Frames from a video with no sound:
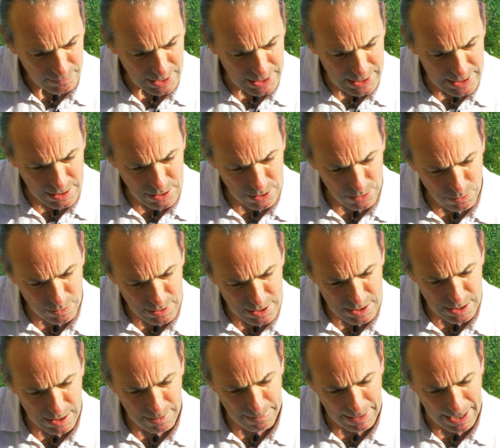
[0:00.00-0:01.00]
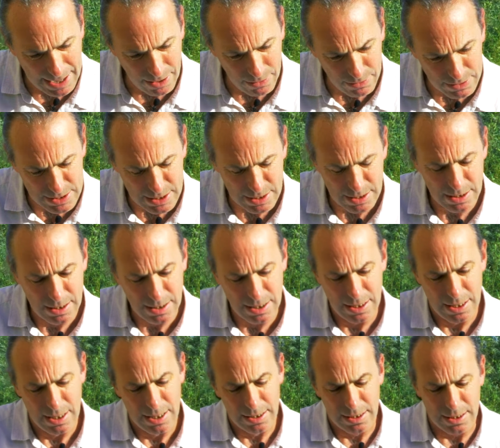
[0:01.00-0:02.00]
he talks about
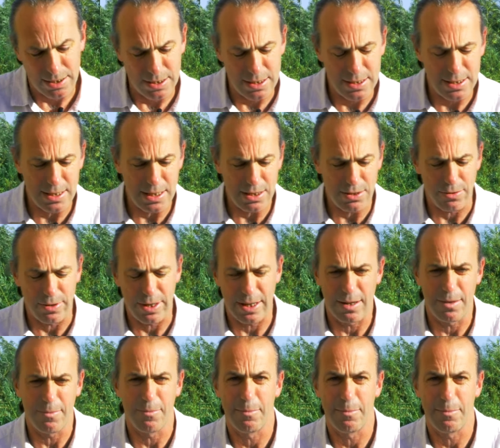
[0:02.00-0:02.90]
considering